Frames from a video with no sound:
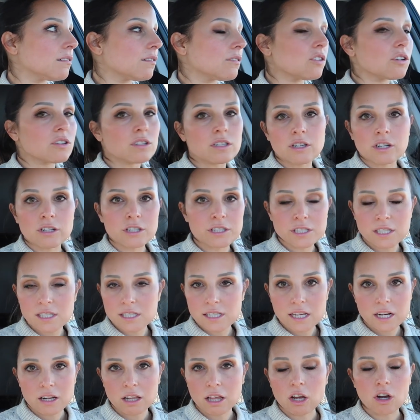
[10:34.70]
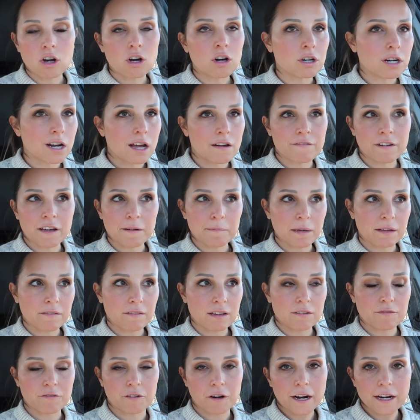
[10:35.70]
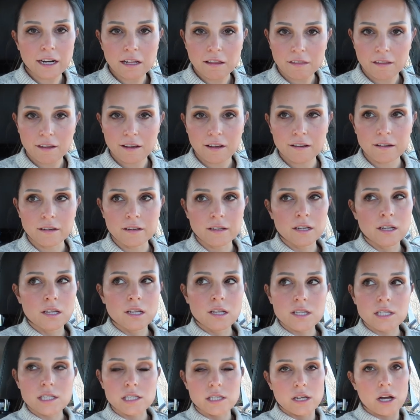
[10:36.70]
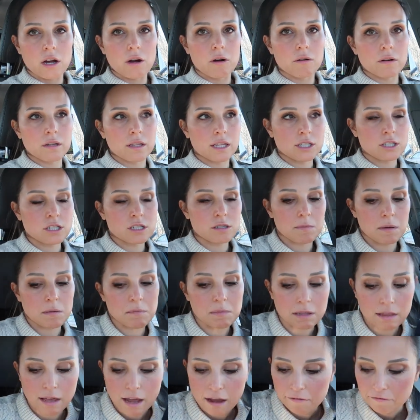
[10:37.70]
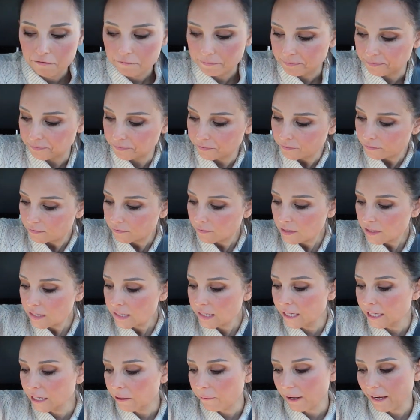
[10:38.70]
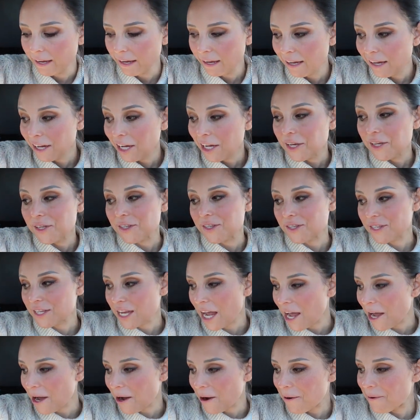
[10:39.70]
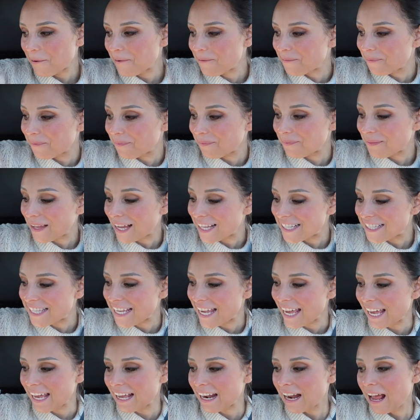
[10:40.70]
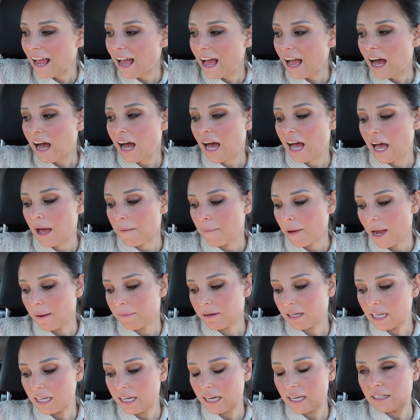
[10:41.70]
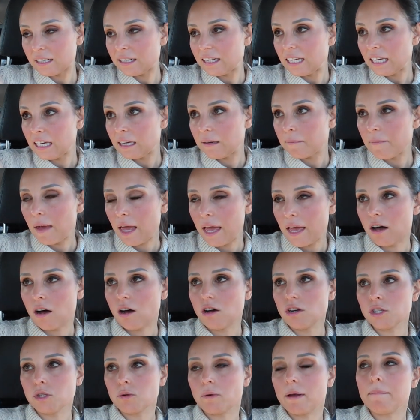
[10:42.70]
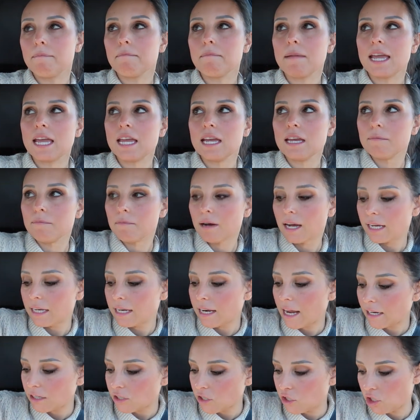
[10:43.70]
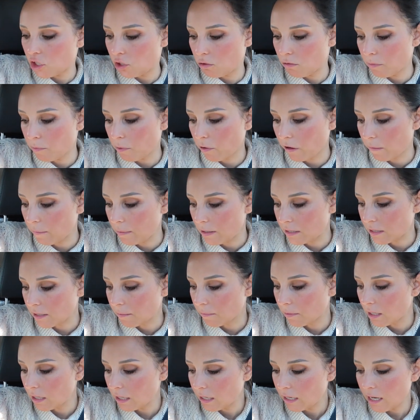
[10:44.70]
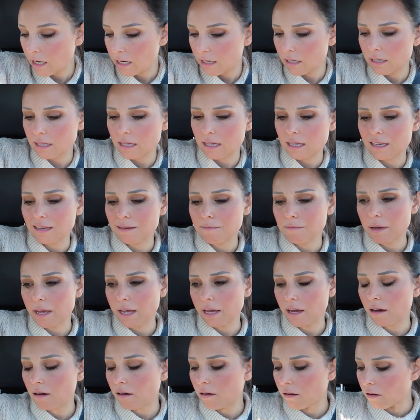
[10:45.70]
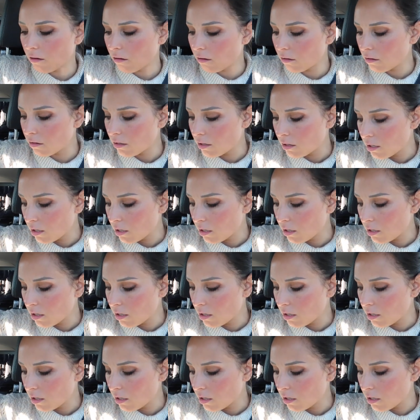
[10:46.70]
the nurses there like could not find my vein for anything. So that just made me laugh. Anyway, so that's it. I'm gonna get an email. So I made my next two appointments. I'm gonna get an email